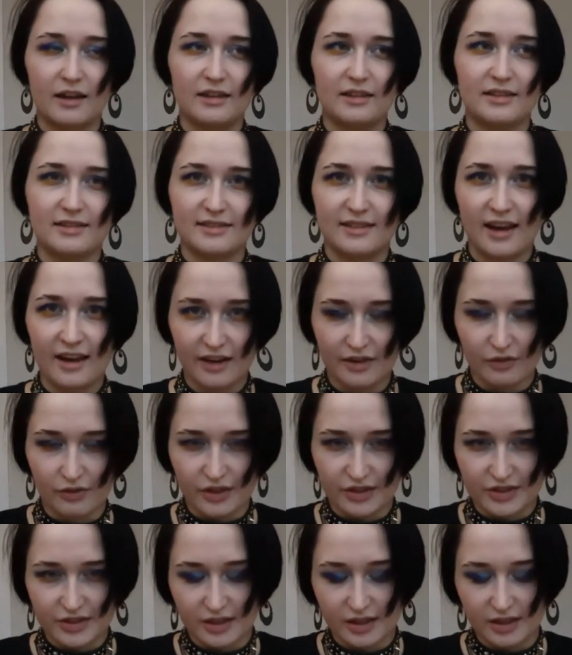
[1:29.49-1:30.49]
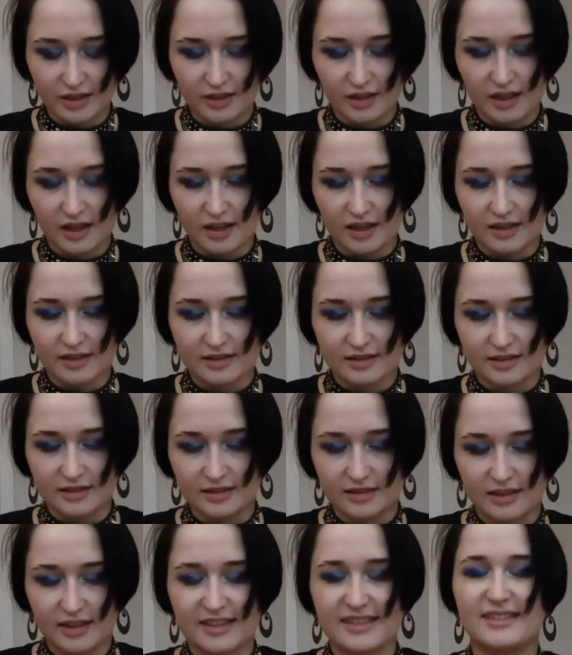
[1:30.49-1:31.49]
The second reason
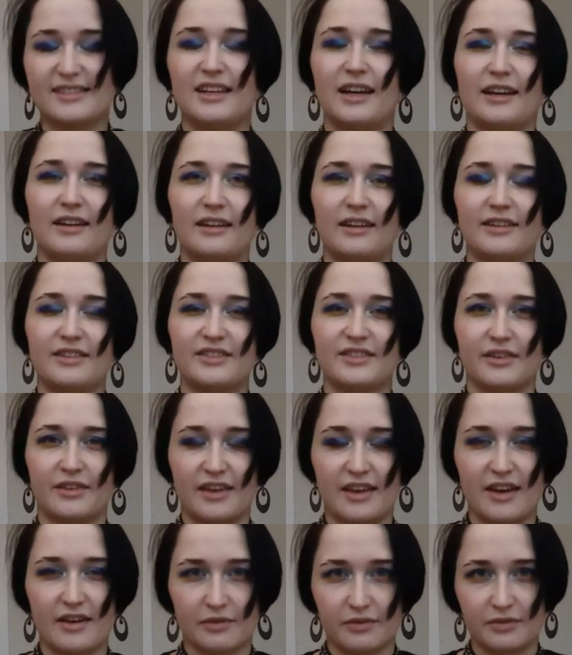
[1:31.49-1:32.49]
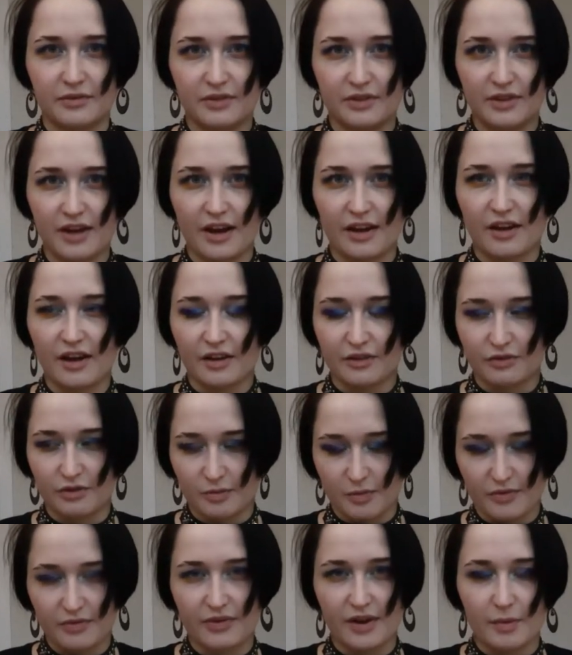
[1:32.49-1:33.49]
is this set is a gift I got
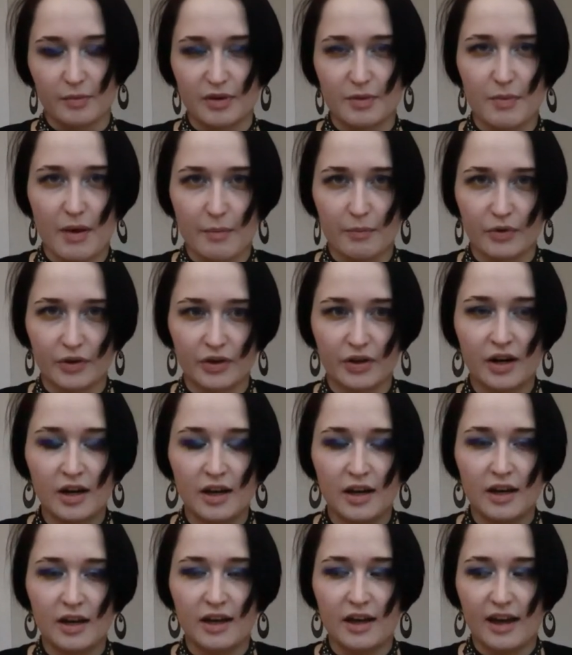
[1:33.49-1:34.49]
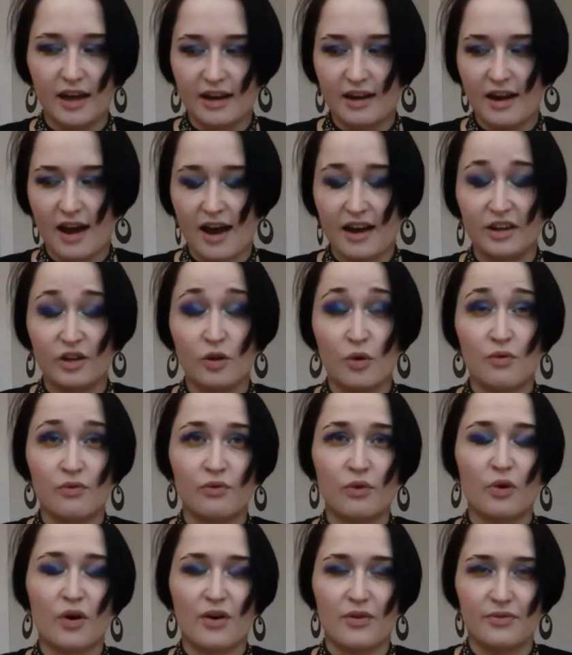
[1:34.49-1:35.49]
from a family member, and I know
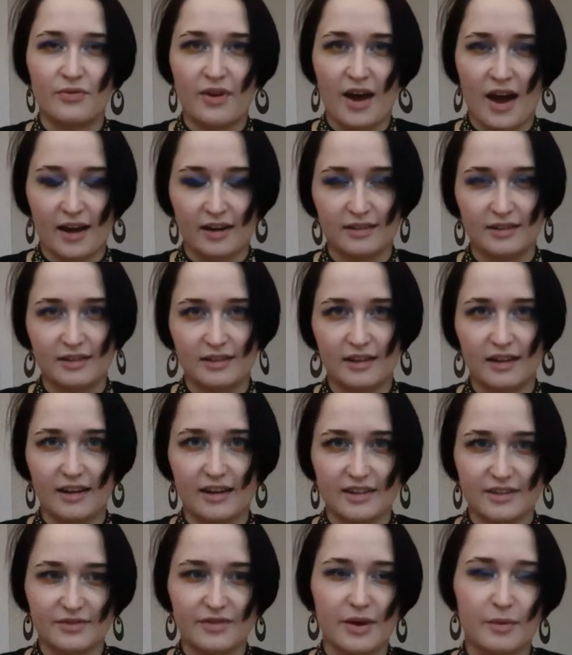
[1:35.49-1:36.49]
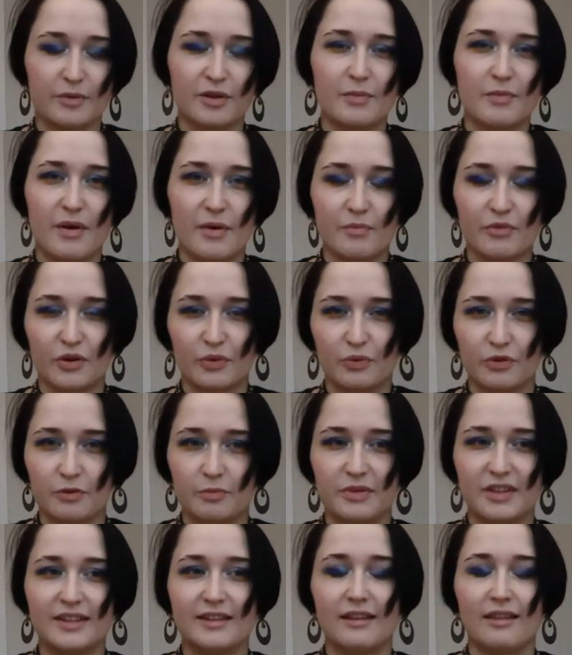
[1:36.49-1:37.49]
for a fact that this family member will
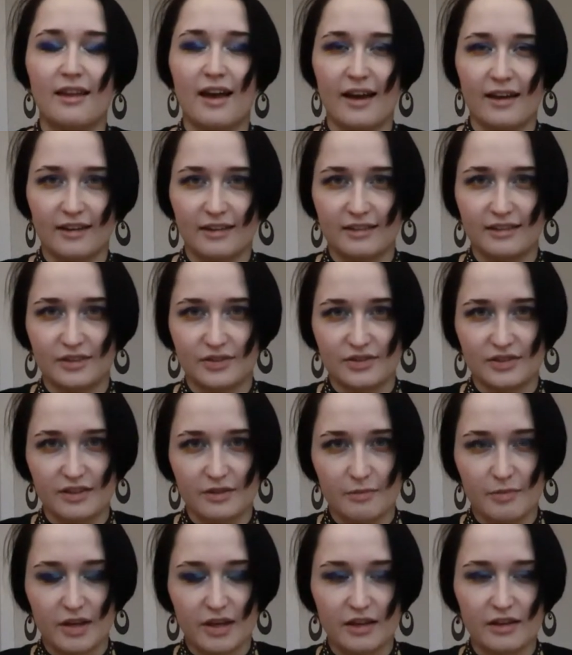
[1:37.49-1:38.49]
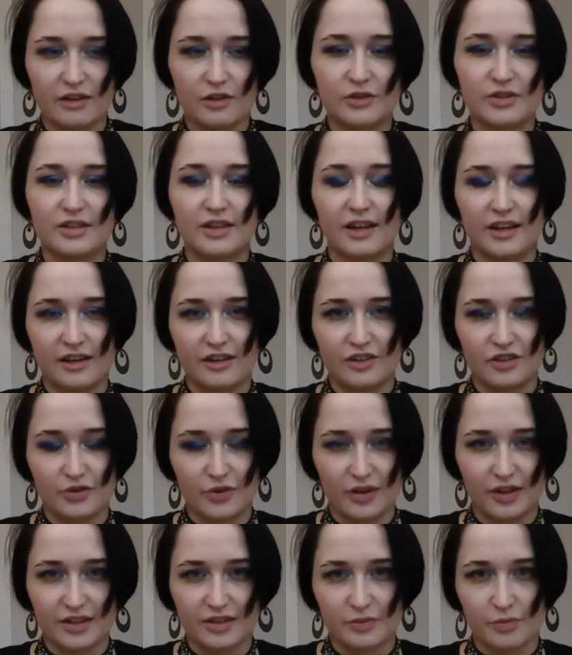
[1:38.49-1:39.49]
be delighted to see me using and
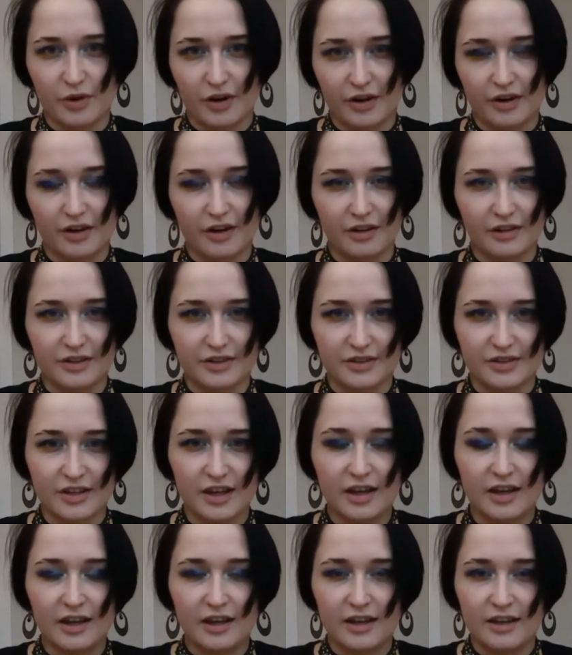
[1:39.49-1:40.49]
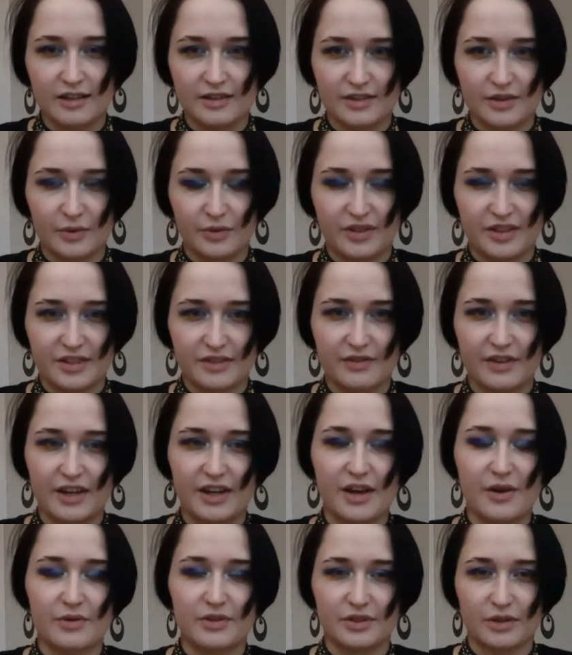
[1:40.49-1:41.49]
enjoying these watercolors, so this
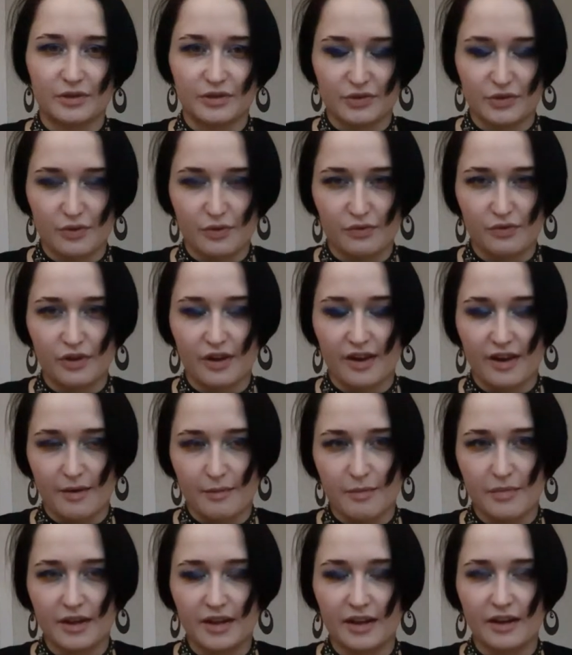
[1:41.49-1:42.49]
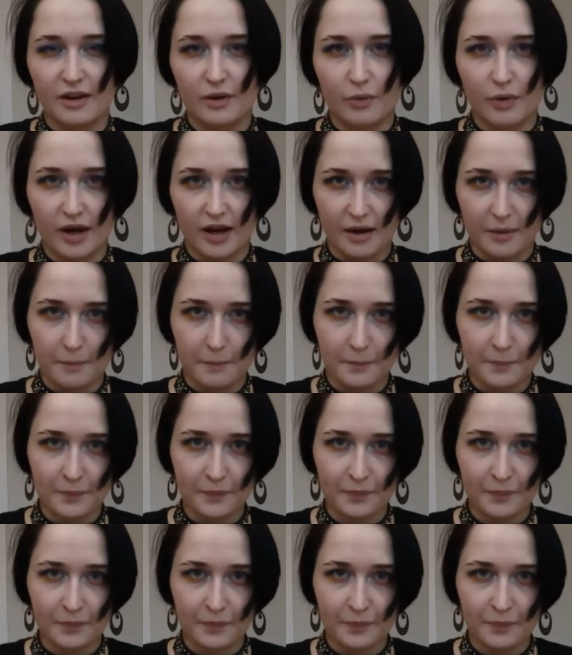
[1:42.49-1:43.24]
video is also for them in a way.